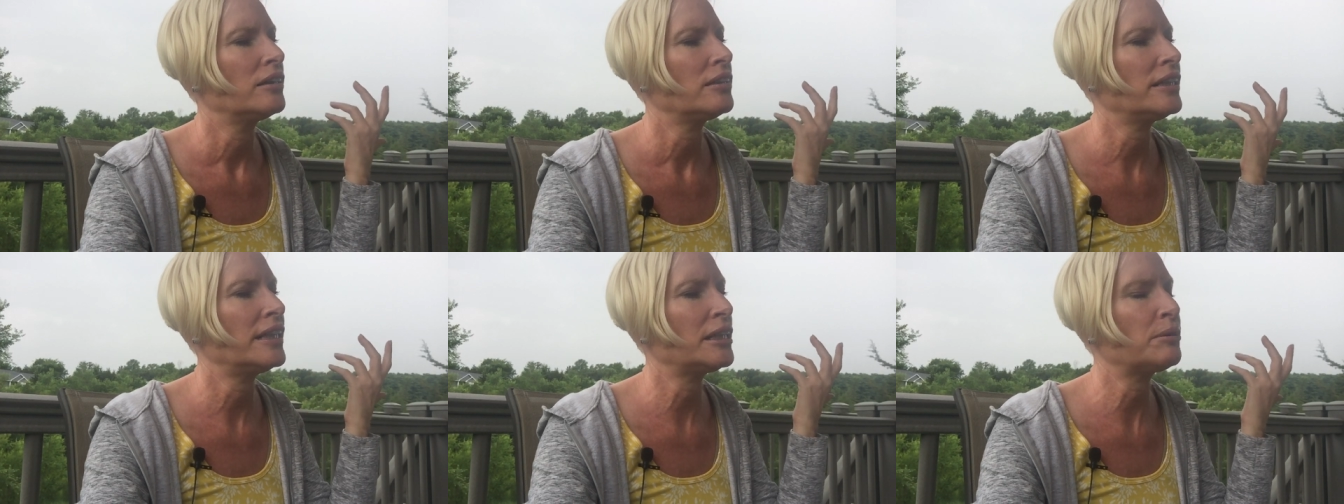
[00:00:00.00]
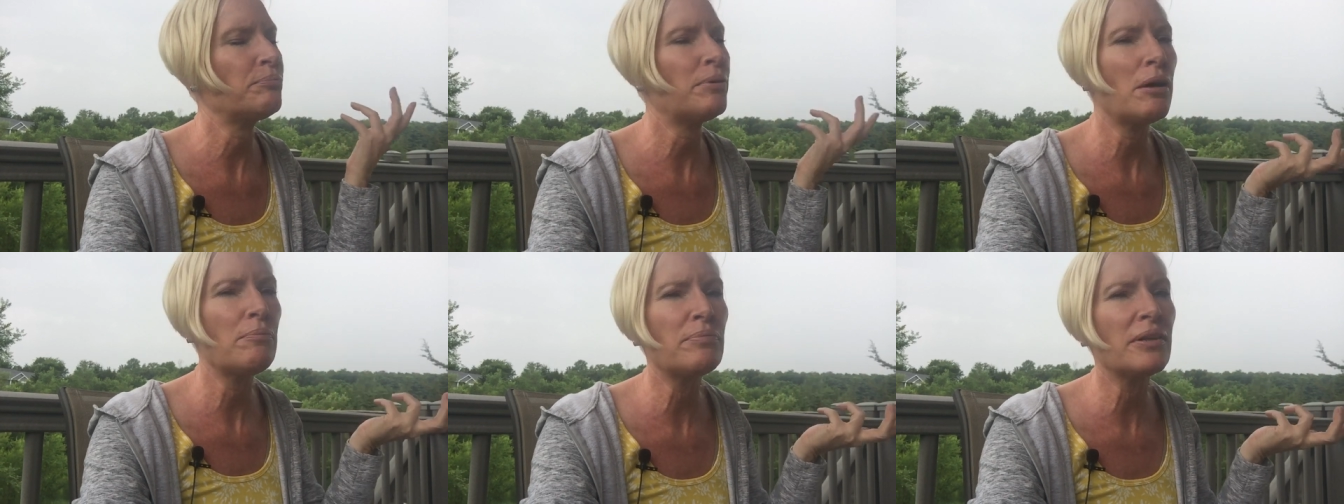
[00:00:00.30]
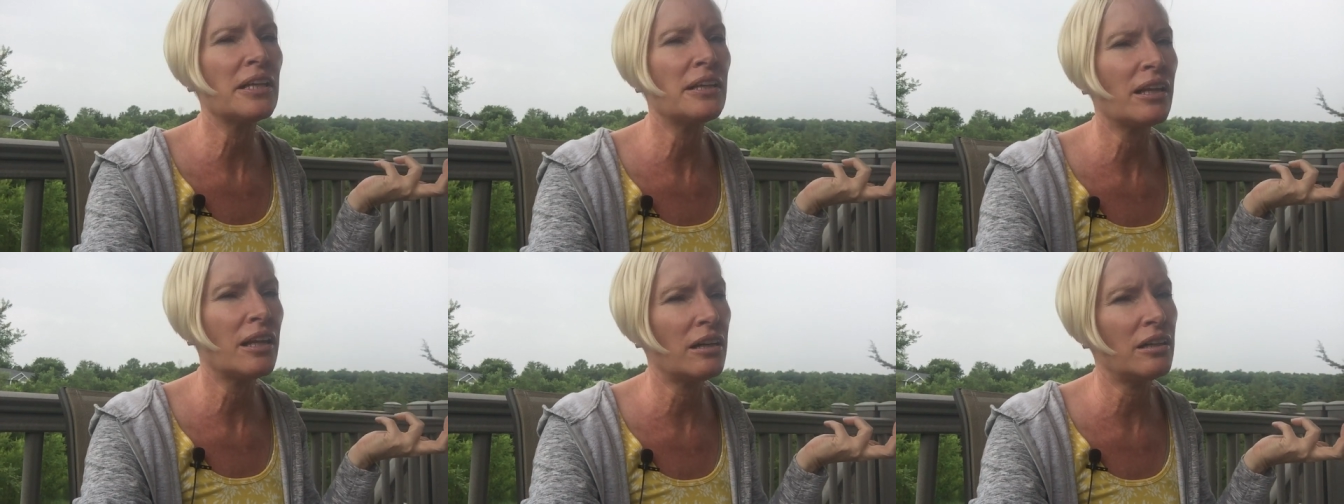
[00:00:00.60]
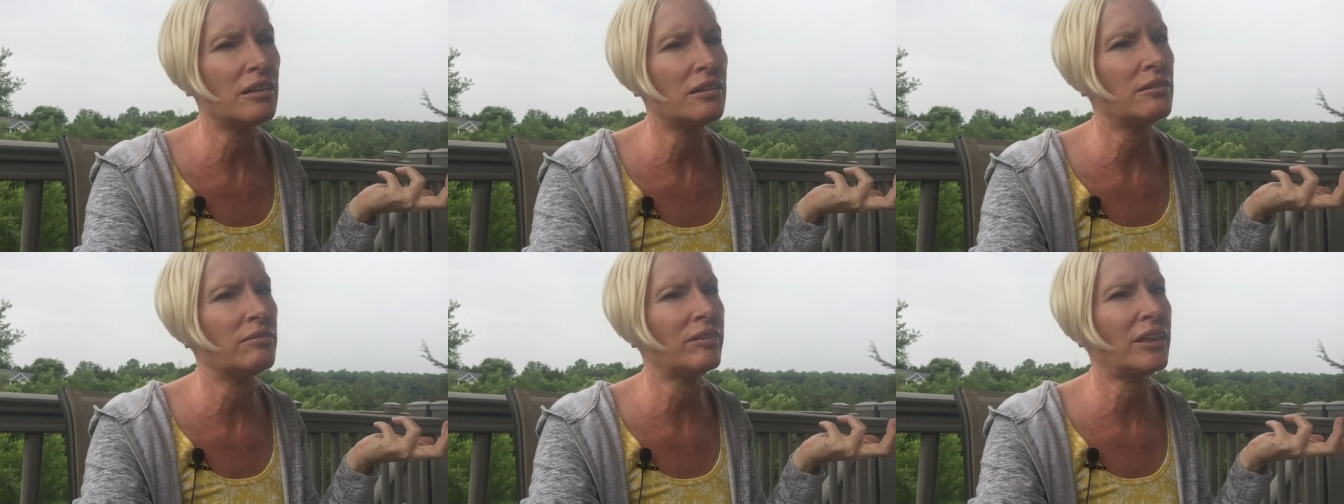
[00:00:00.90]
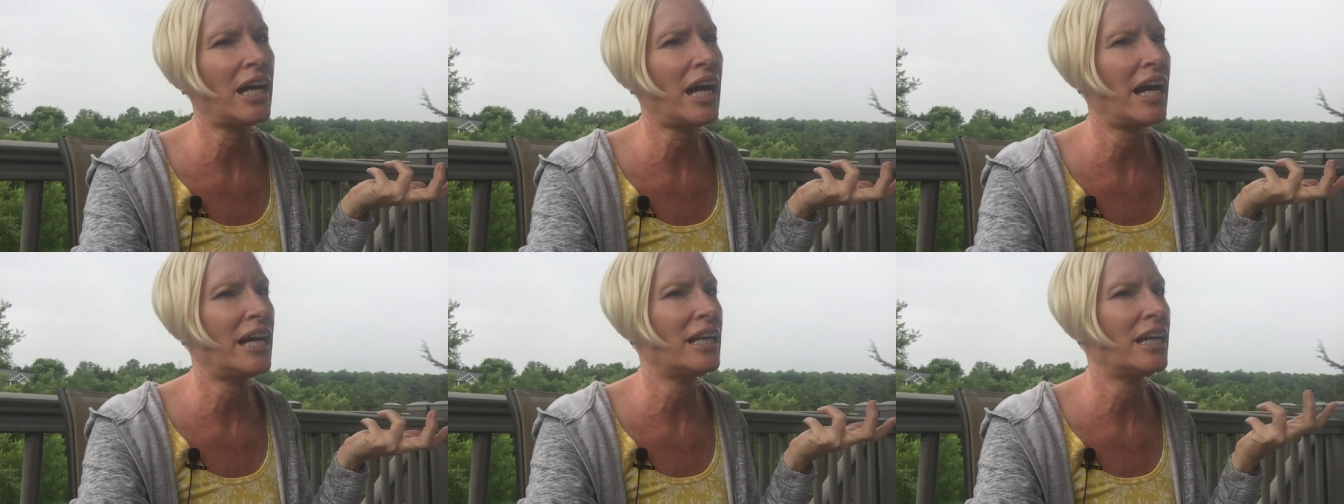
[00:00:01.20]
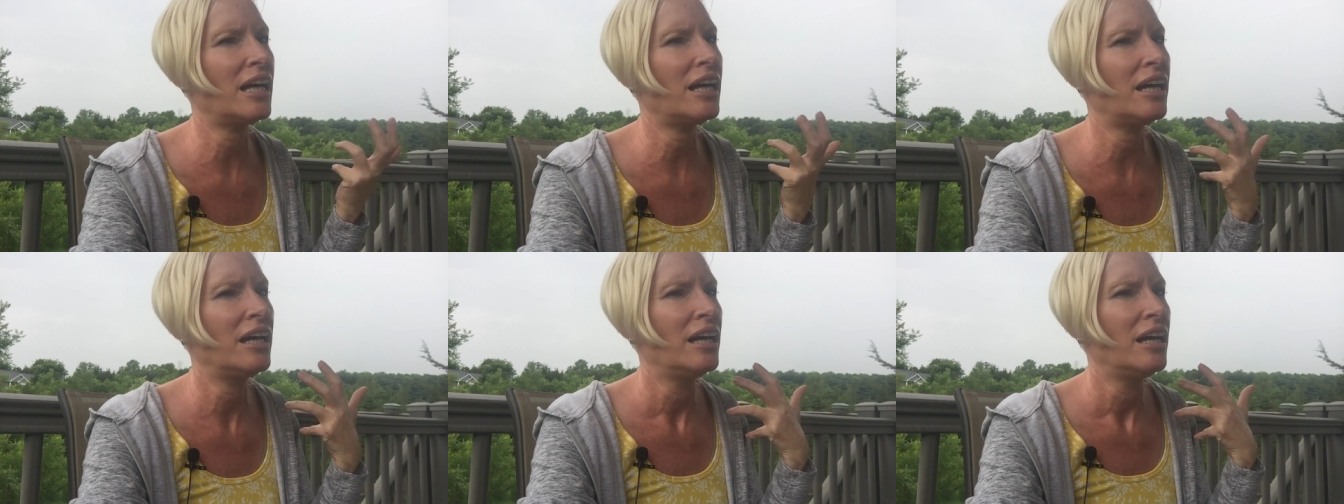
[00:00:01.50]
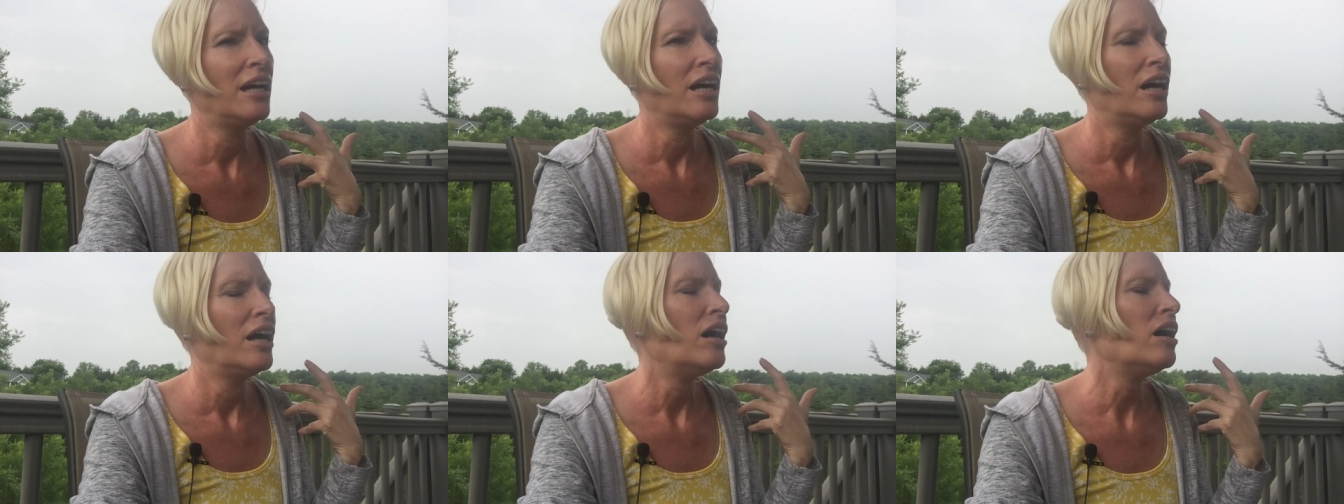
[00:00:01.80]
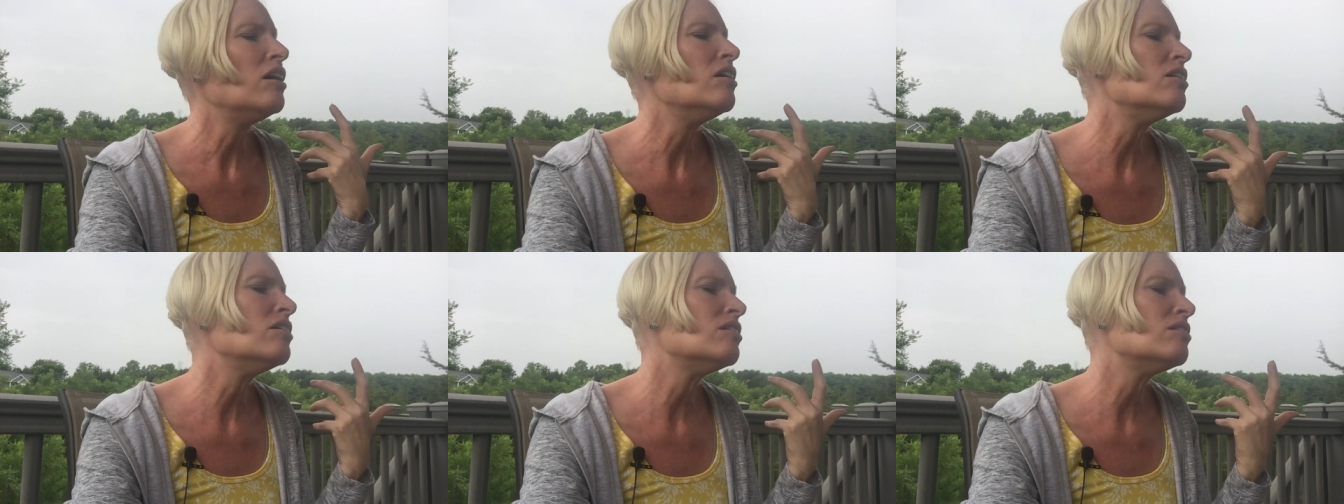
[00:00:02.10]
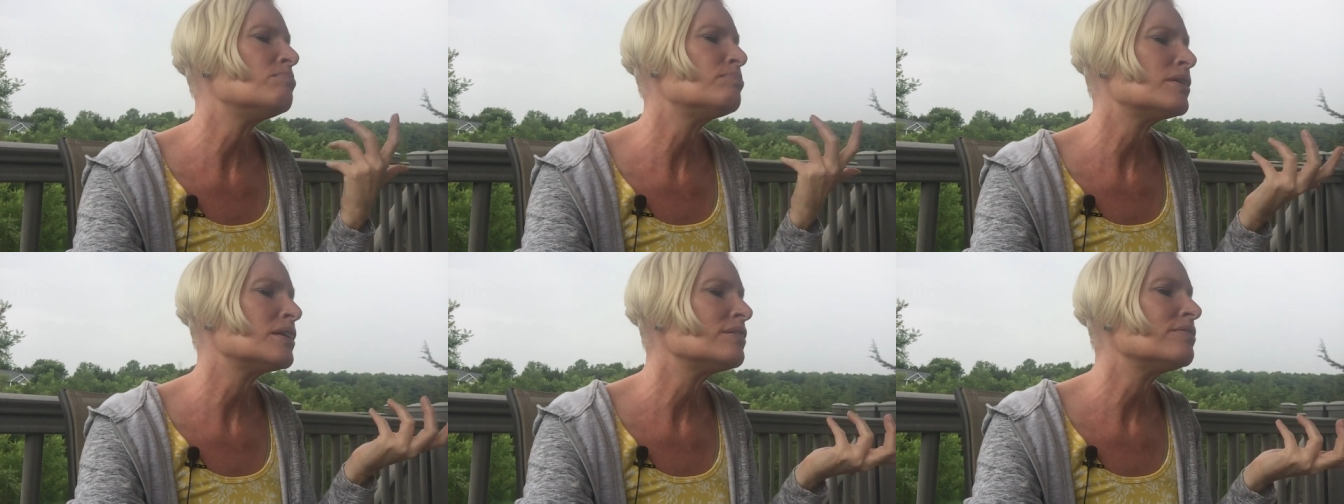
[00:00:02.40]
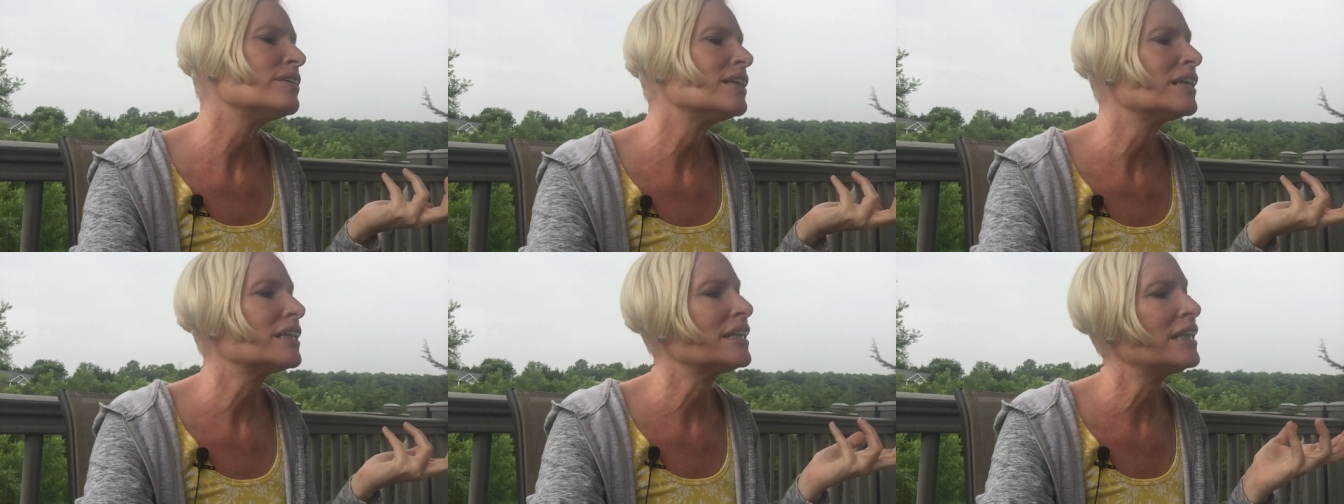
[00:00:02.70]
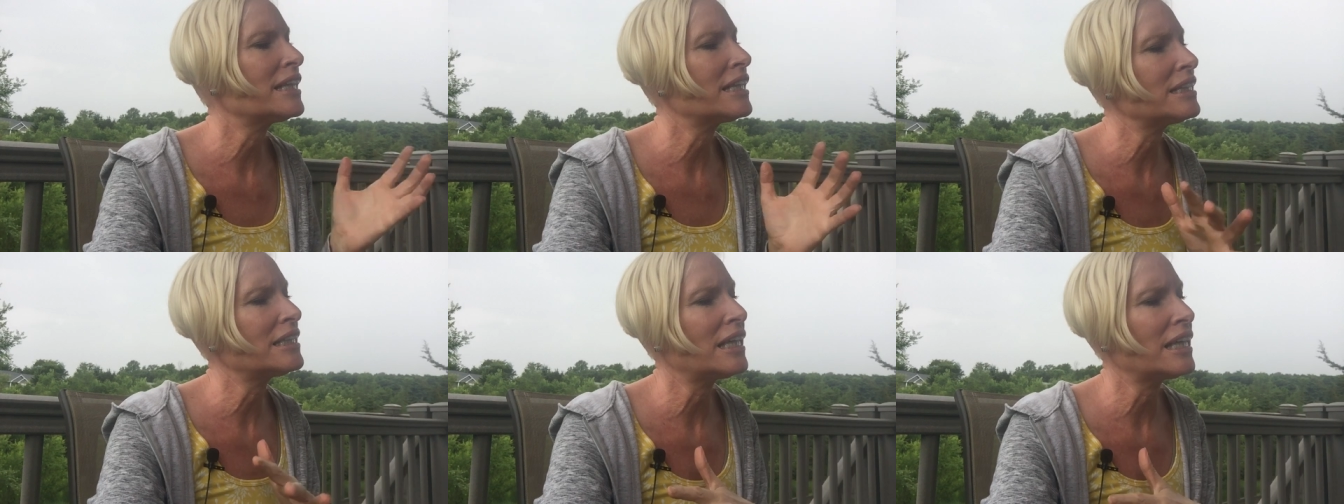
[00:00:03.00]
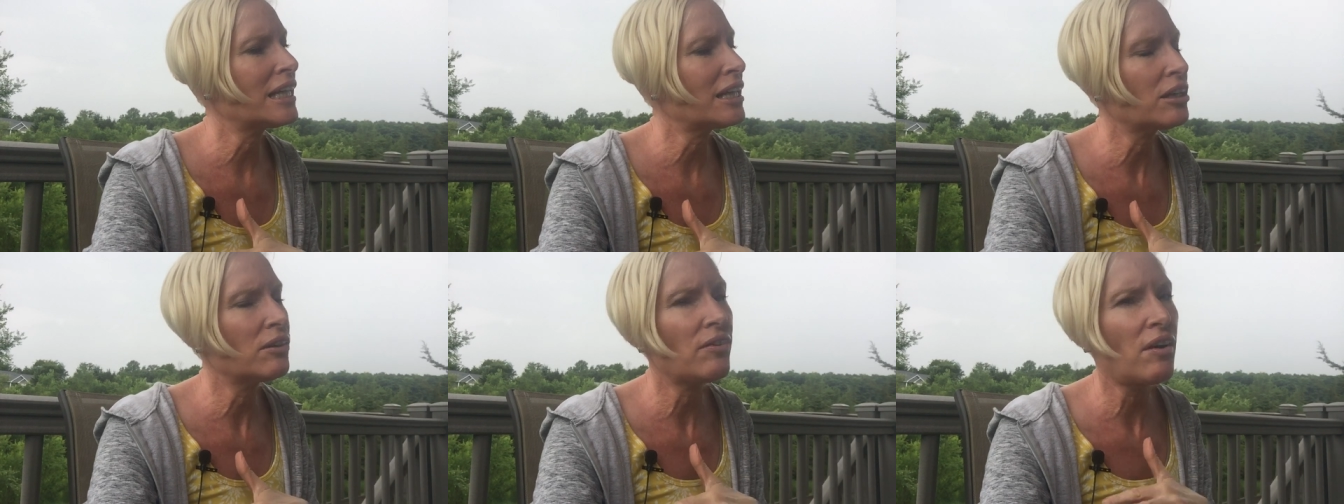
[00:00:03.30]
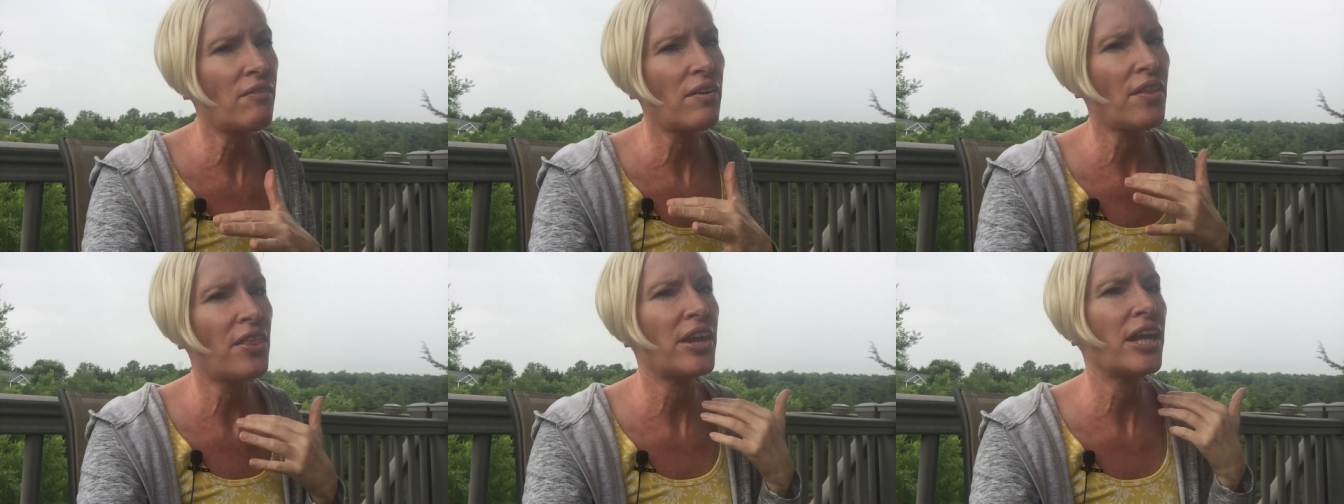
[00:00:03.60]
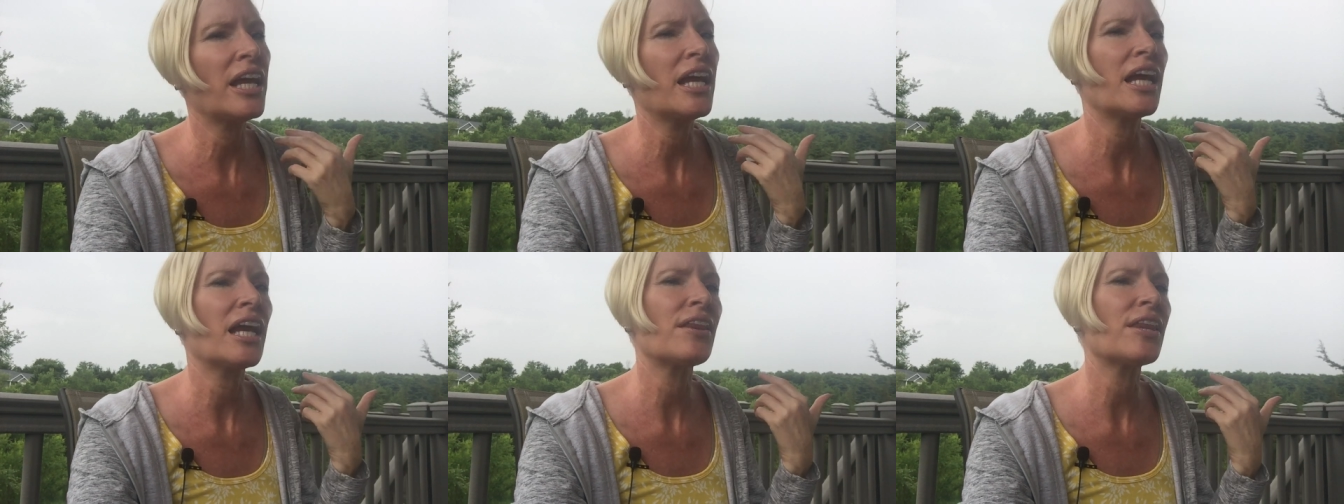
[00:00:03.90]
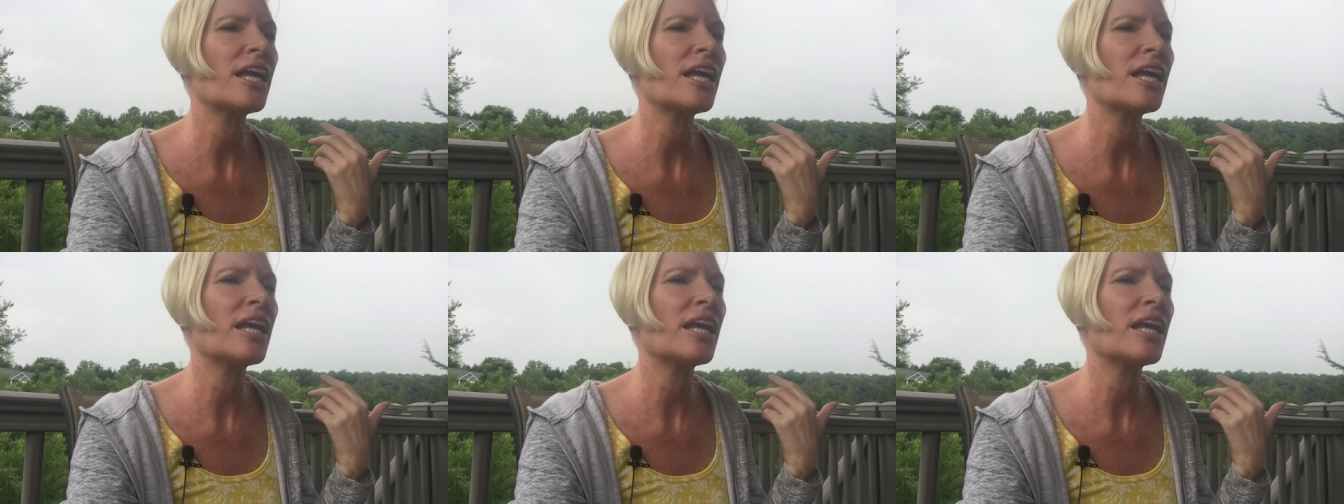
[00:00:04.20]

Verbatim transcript: like puppy love kind of, oh, perfect, he can take care of everything.